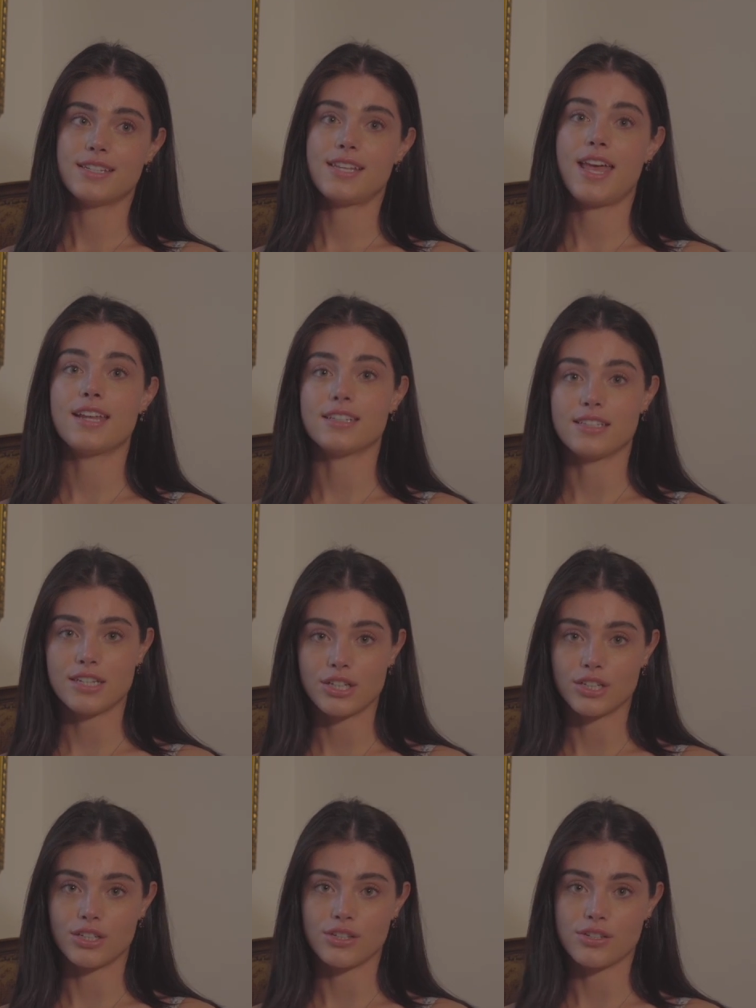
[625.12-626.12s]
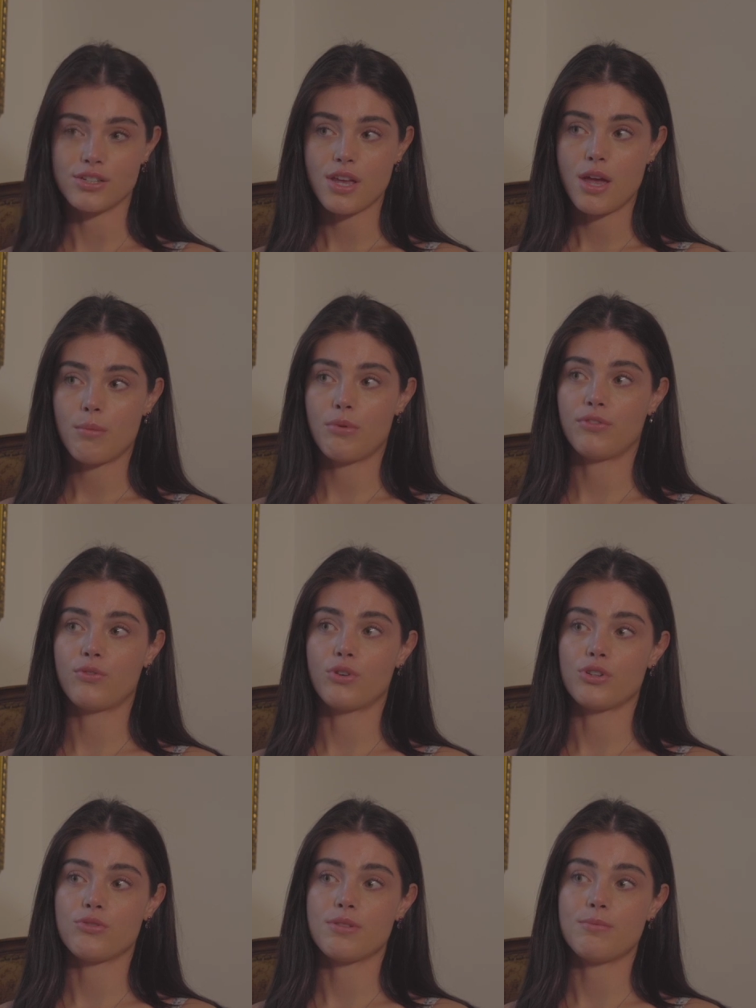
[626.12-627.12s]
10 years
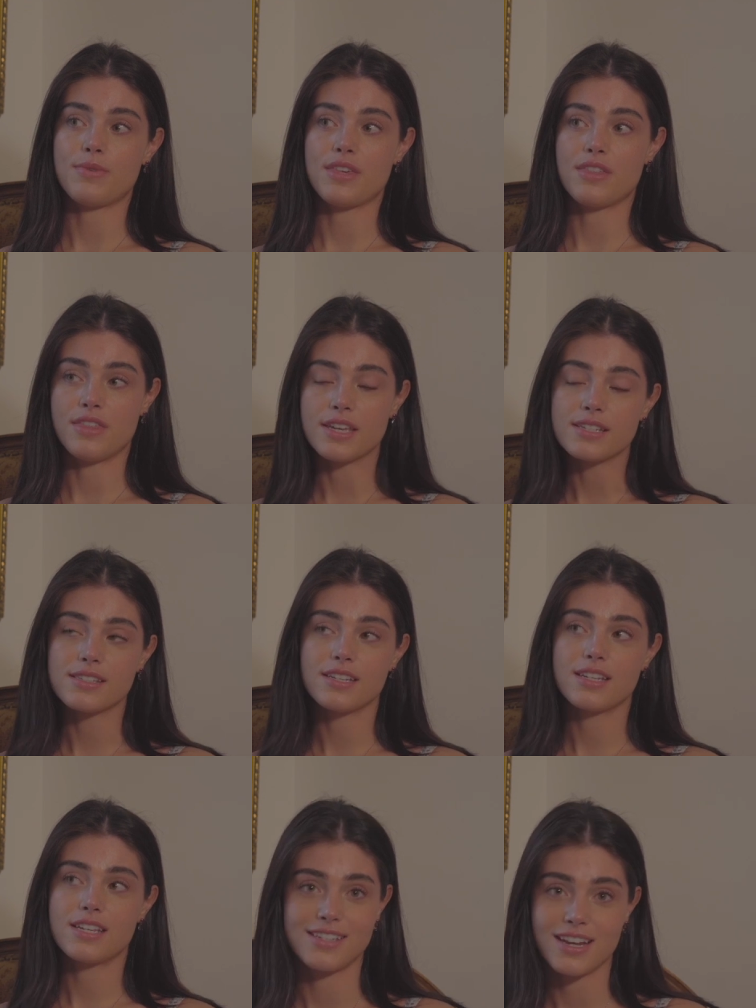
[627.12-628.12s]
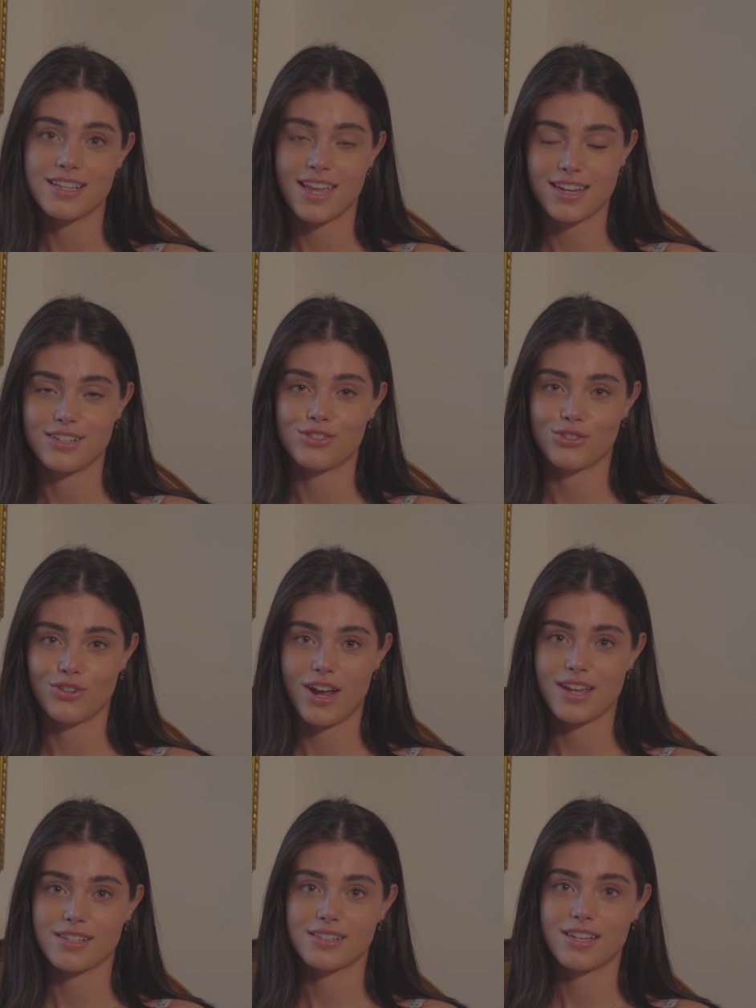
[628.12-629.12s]
before you can be this dedicated to
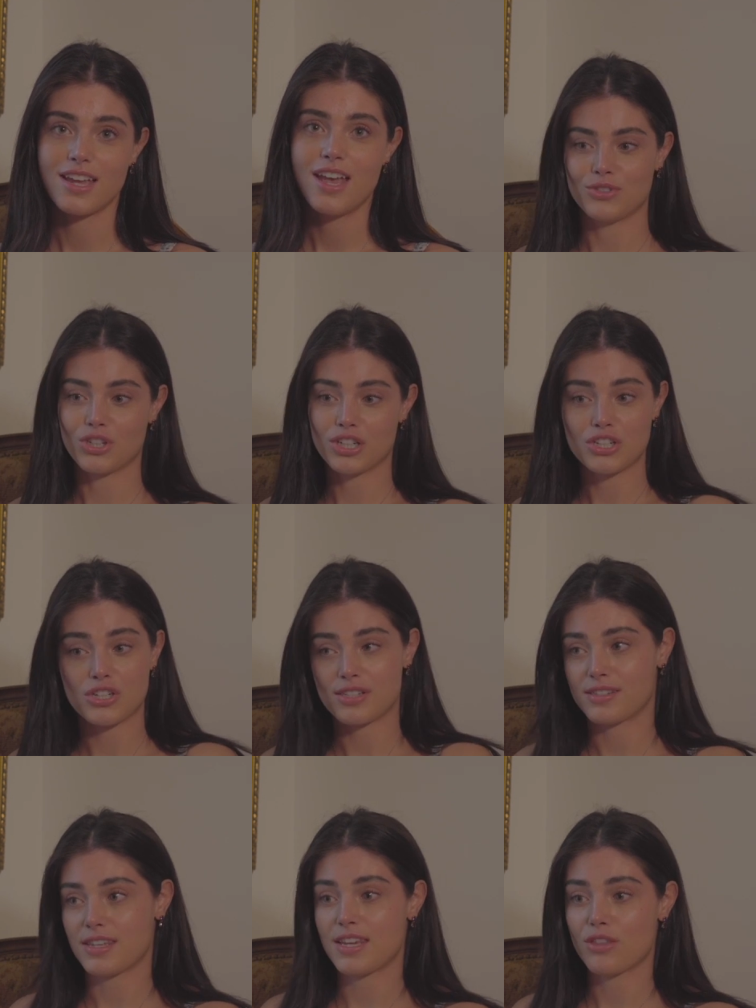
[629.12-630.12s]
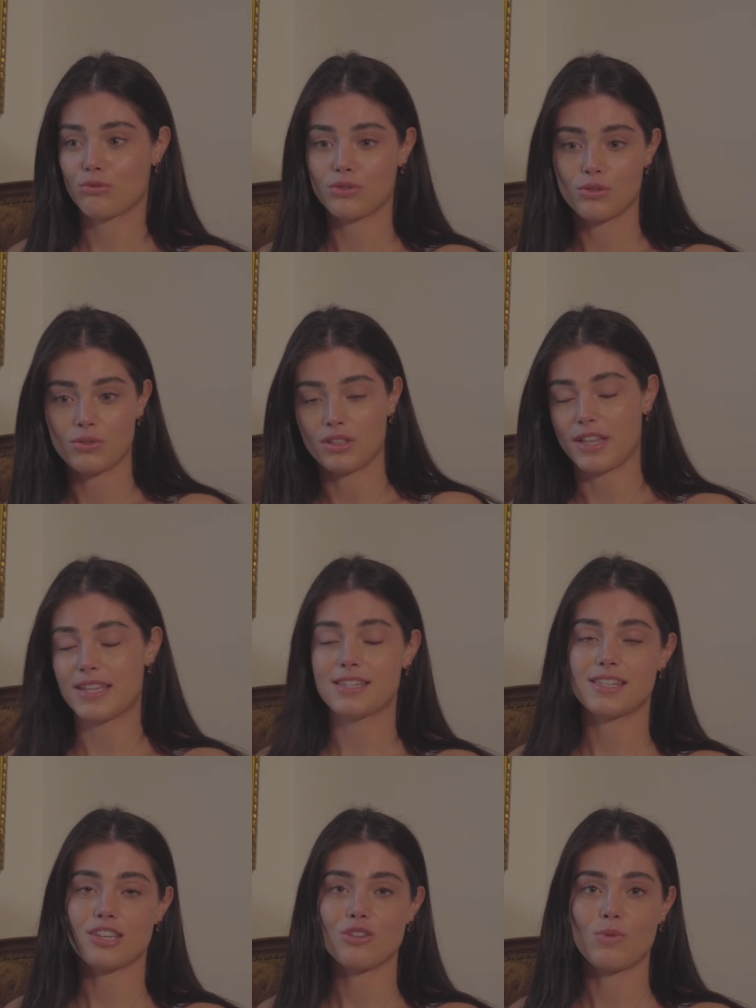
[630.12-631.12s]
Christ. You're going to just see it through the
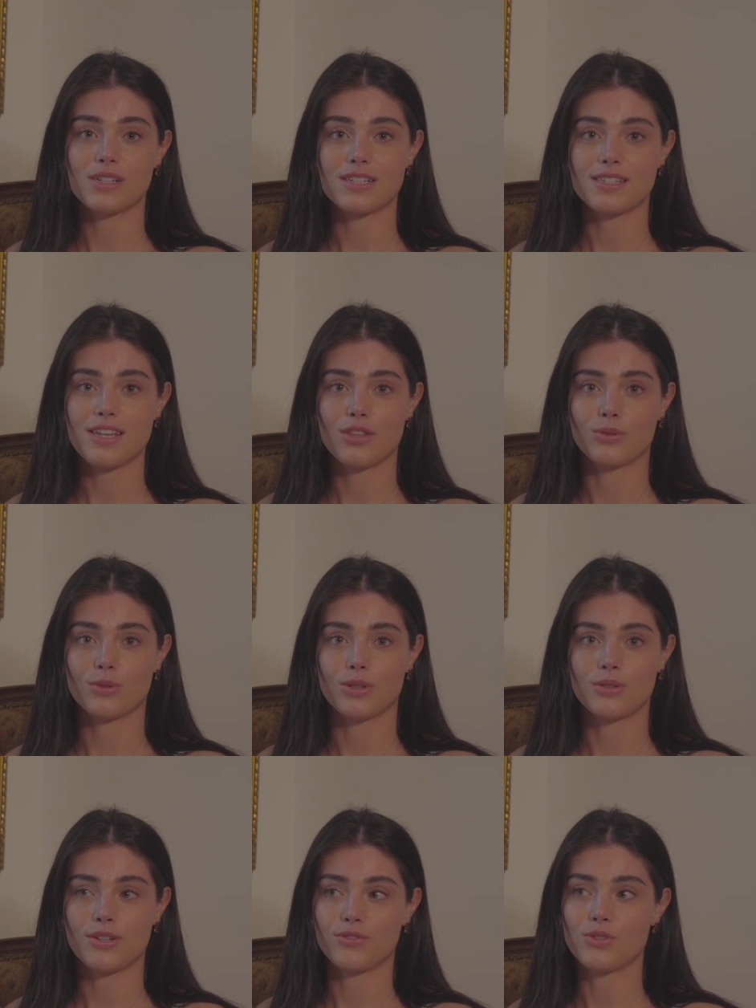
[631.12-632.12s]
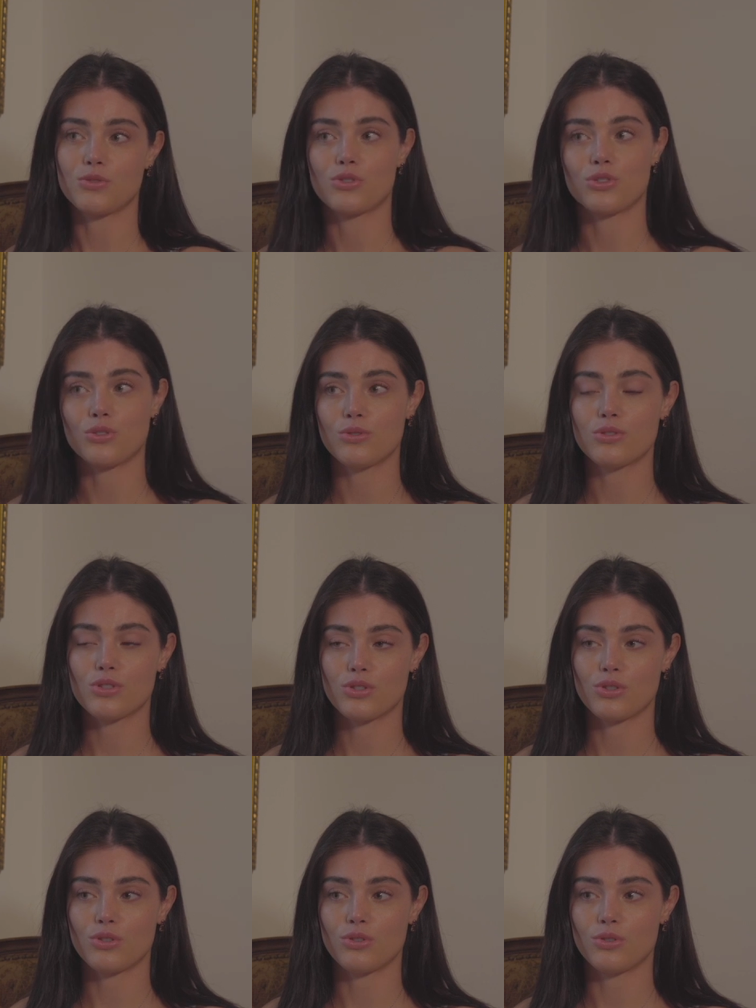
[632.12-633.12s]
lens that you want to see it through. If you choose
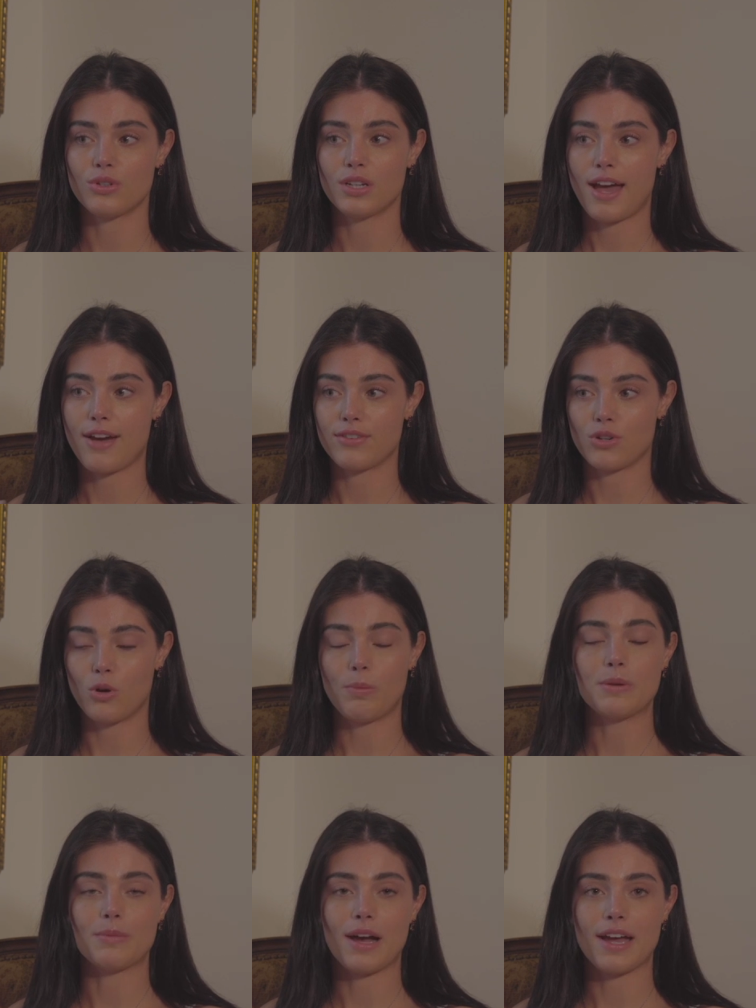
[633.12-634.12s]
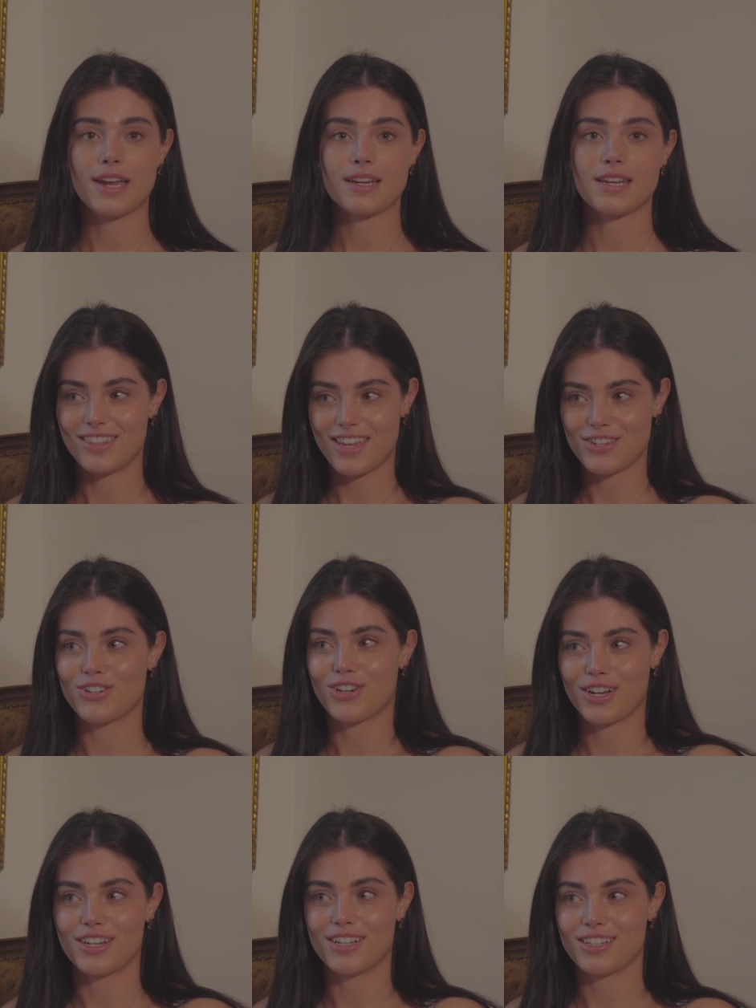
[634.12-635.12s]
to have an open mind, then you're
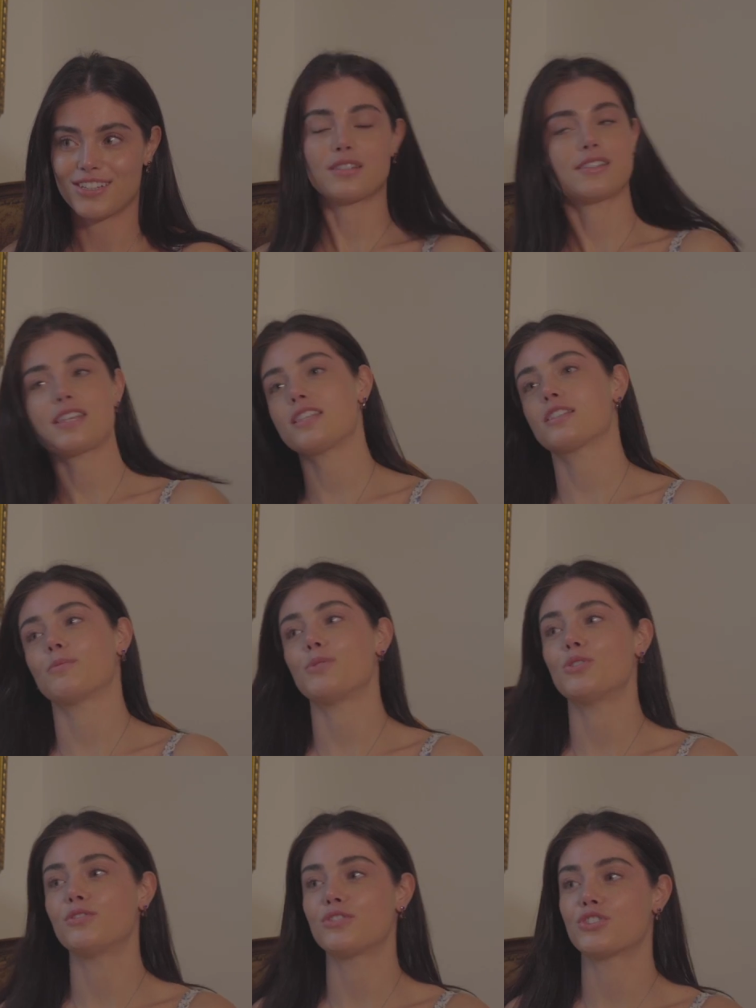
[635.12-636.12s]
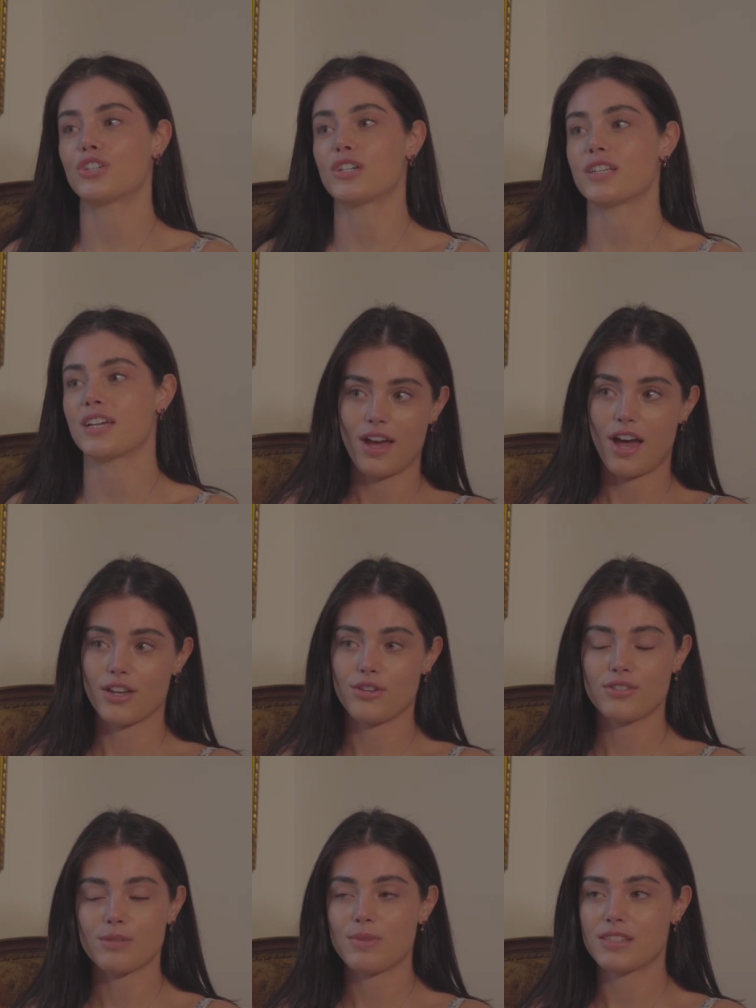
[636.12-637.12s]
going to see this beautiful journey. I
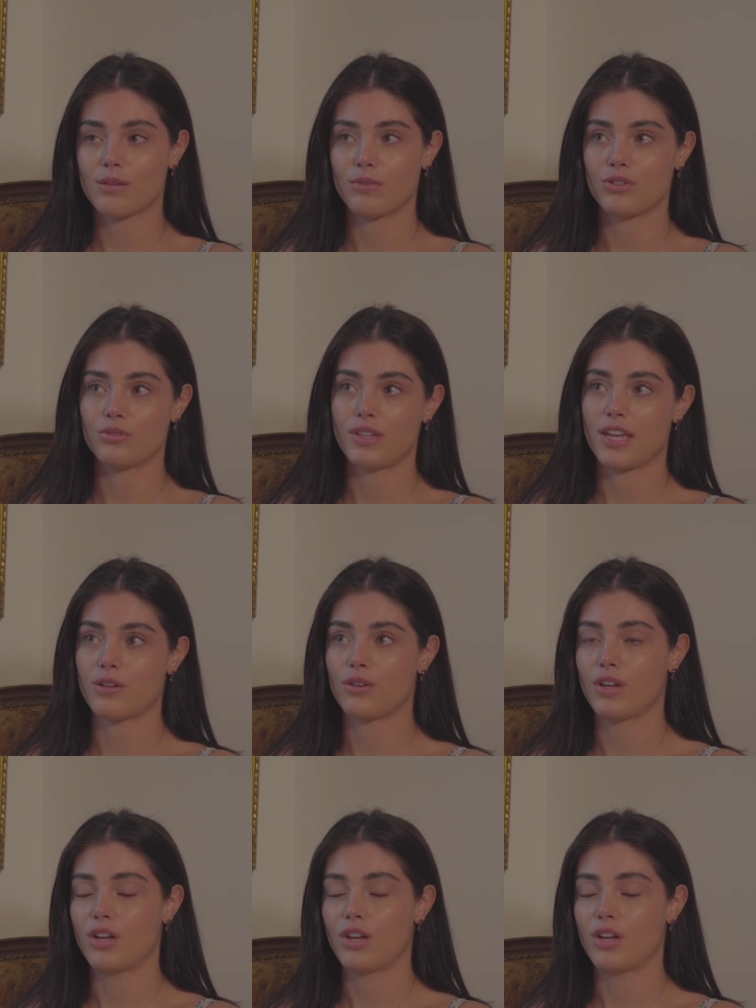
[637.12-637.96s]
used to be someone who like